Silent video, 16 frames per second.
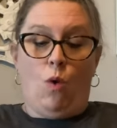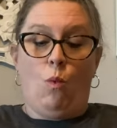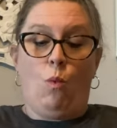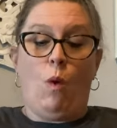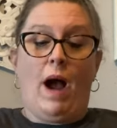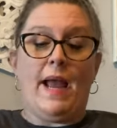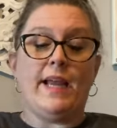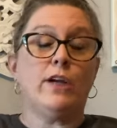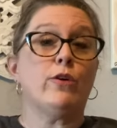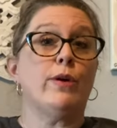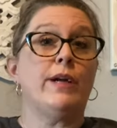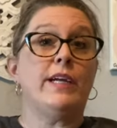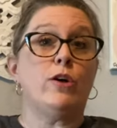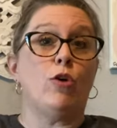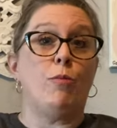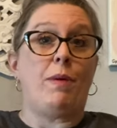white
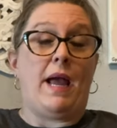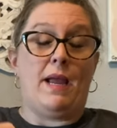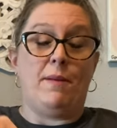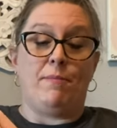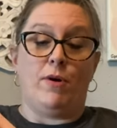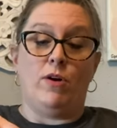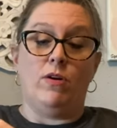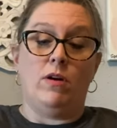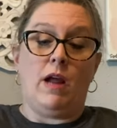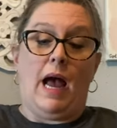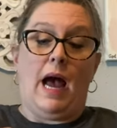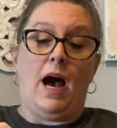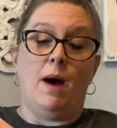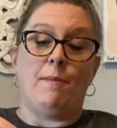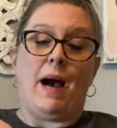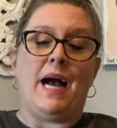crinkle paper.
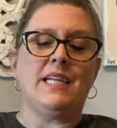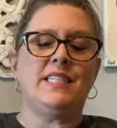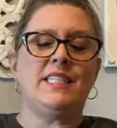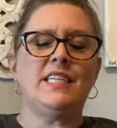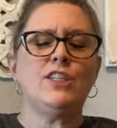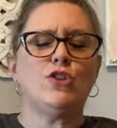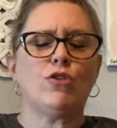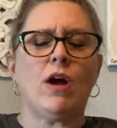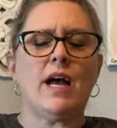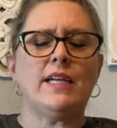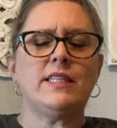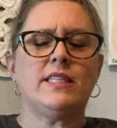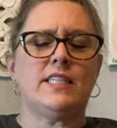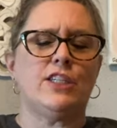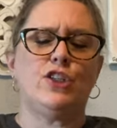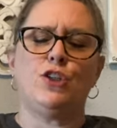Um, I did try
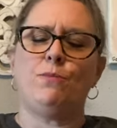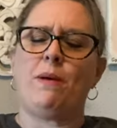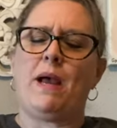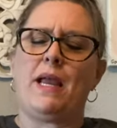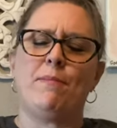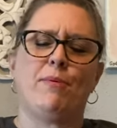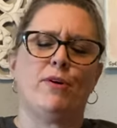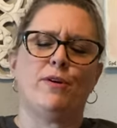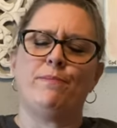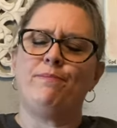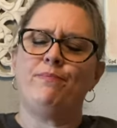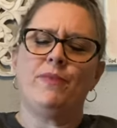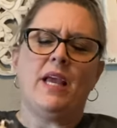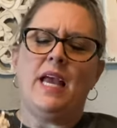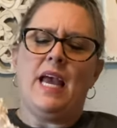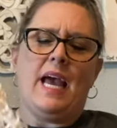tissue paper
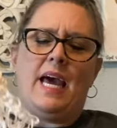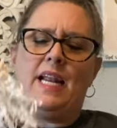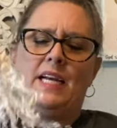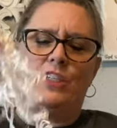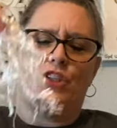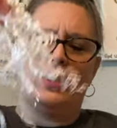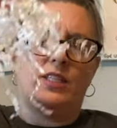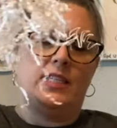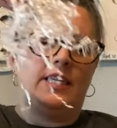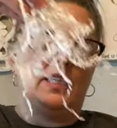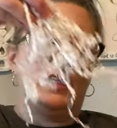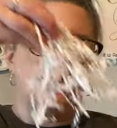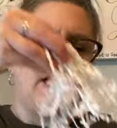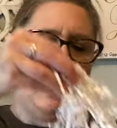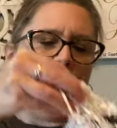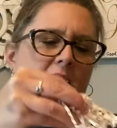and I just
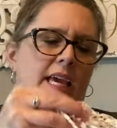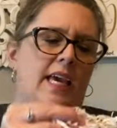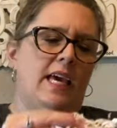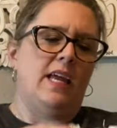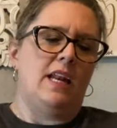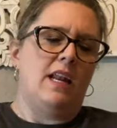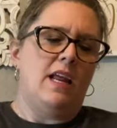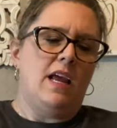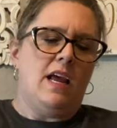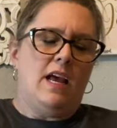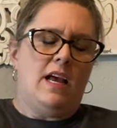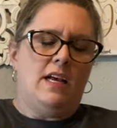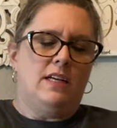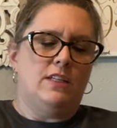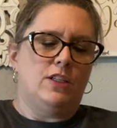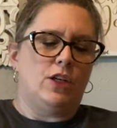didn't like it.
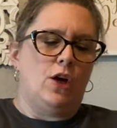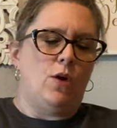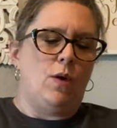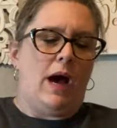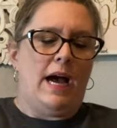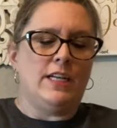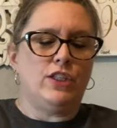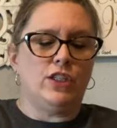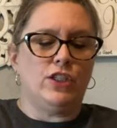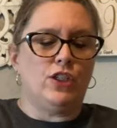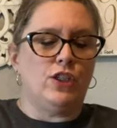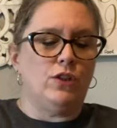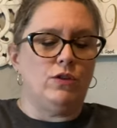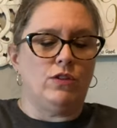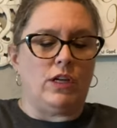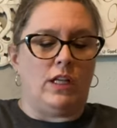So I just
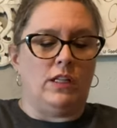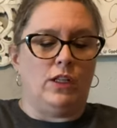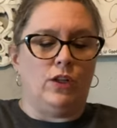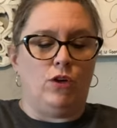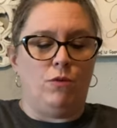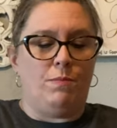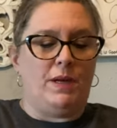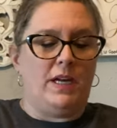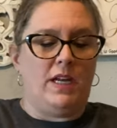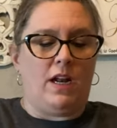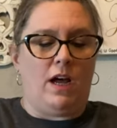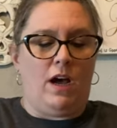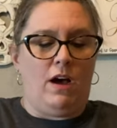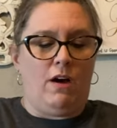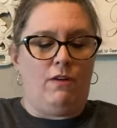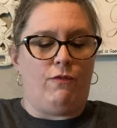use a little bit
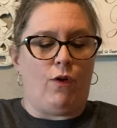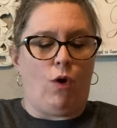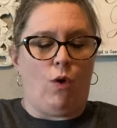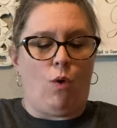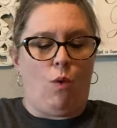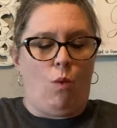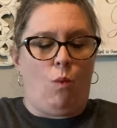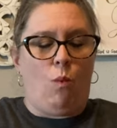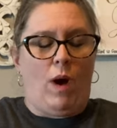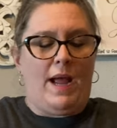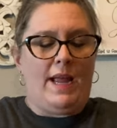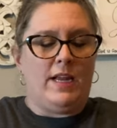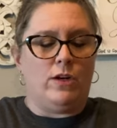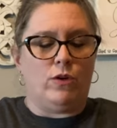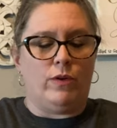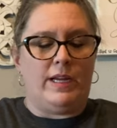of
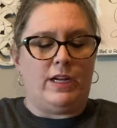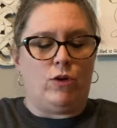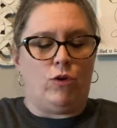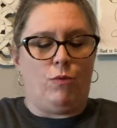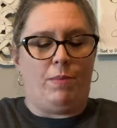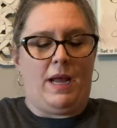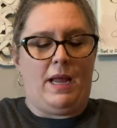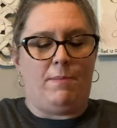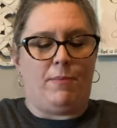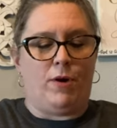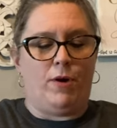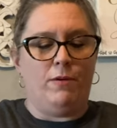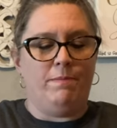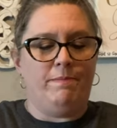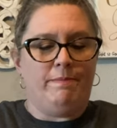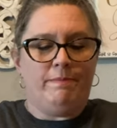white crinkle
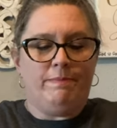paper.